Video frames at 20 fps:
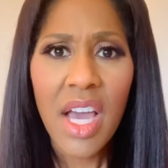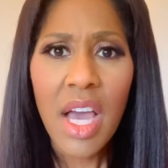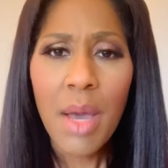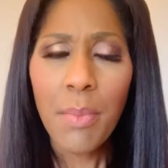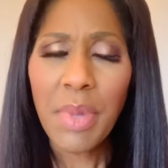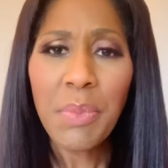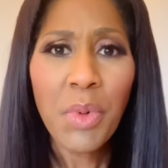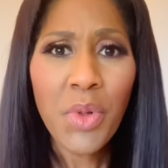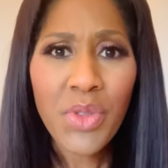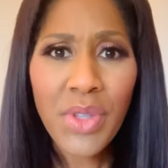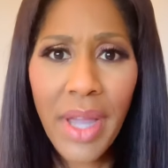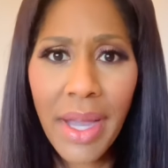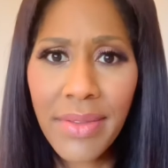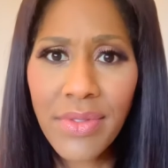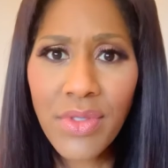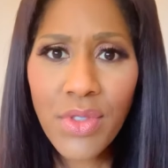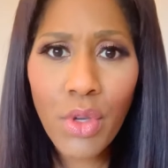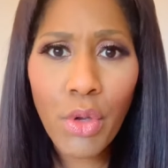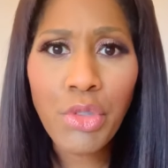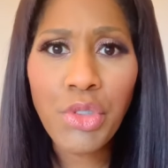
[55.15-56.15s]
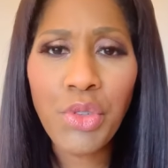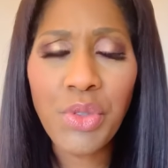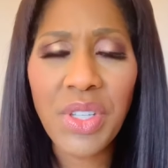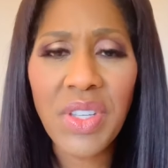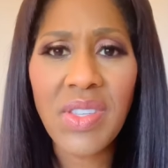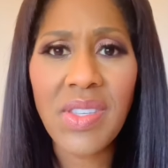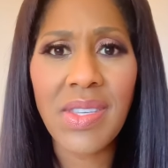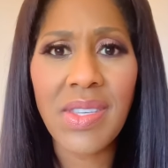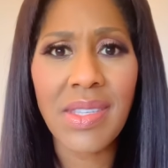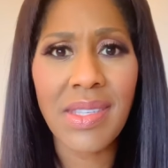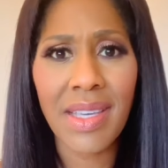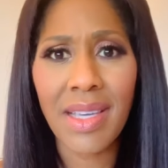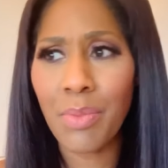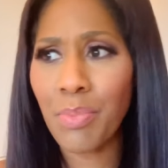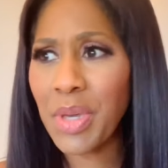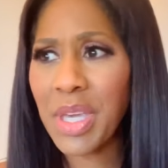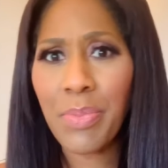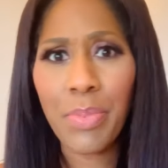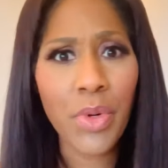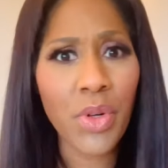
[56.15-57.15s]
People not social distancing,
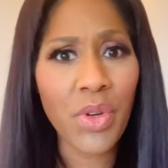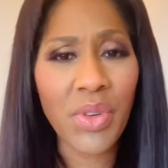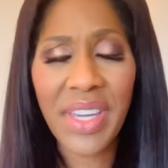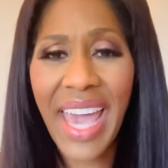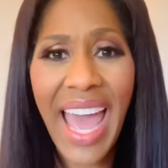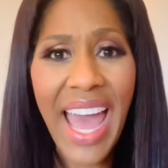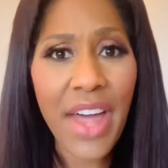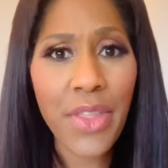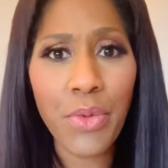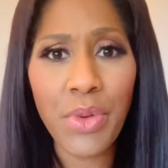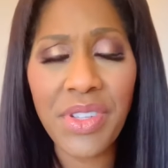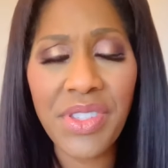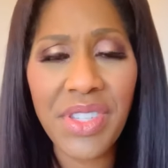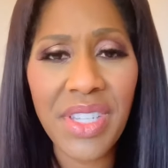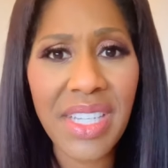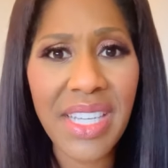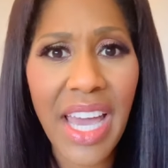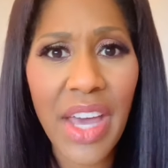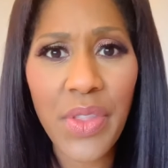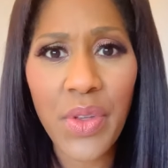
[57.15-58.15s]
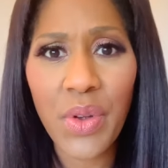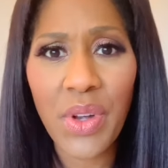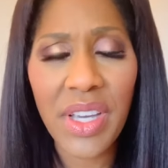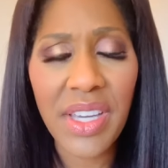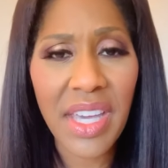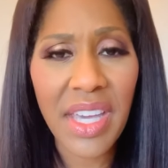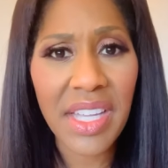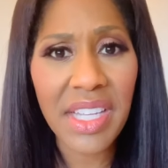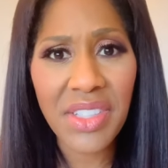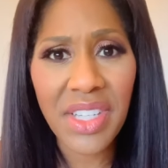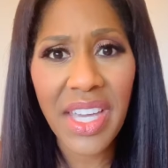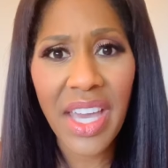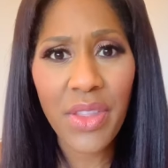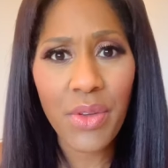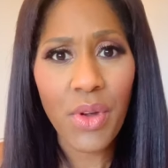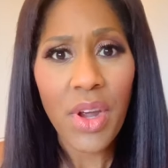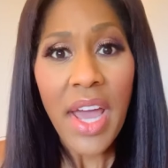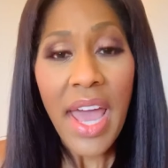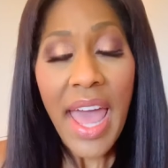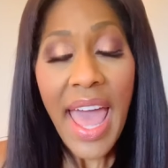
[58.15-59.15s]
people gathering together and getting
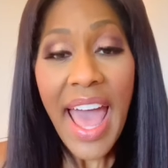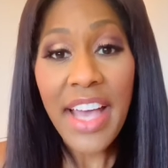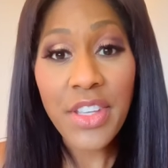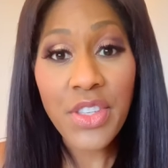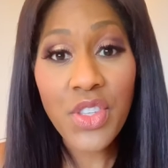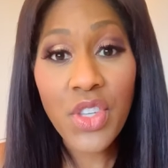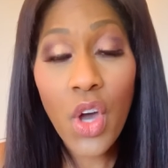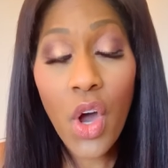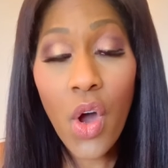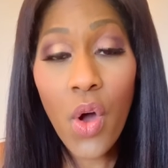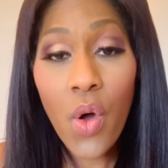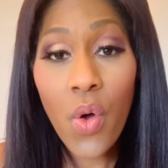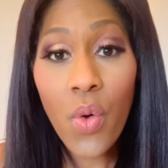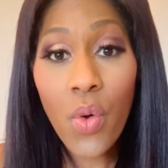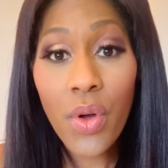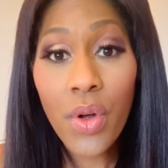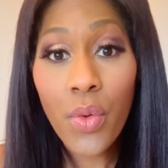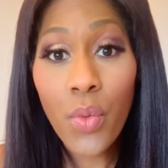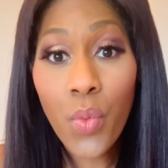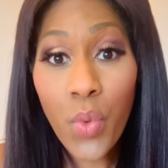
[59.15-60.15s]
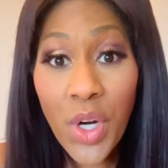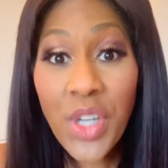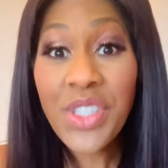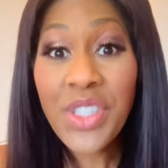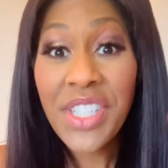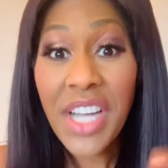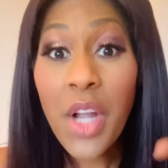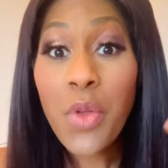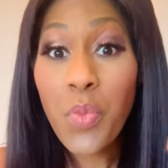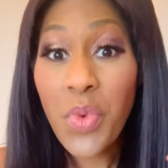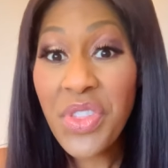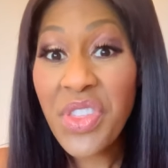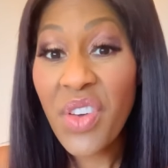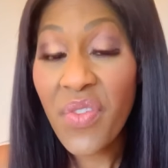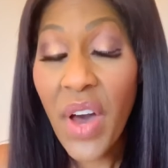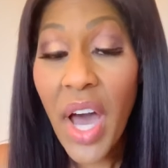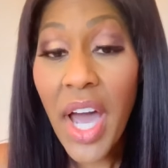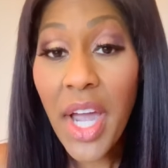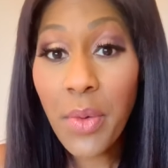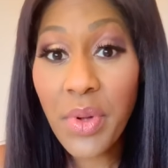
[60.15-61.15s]
together as though we're done with the
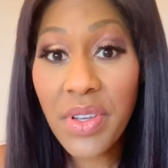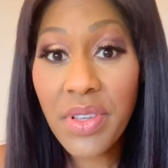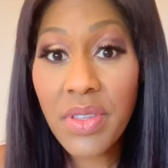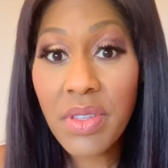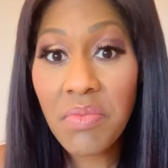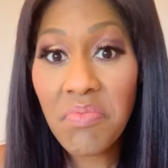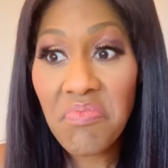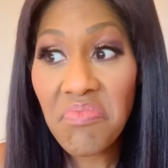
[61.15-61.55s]
virus.